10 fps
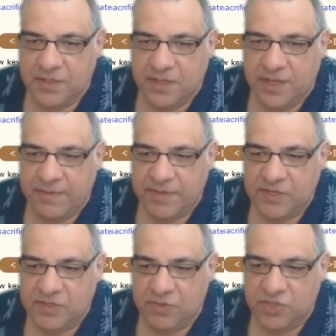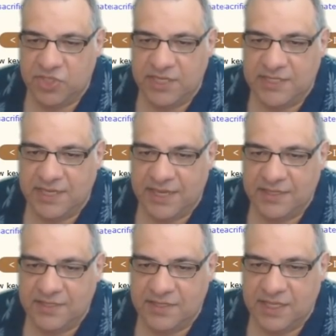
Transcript: And because on g takes, there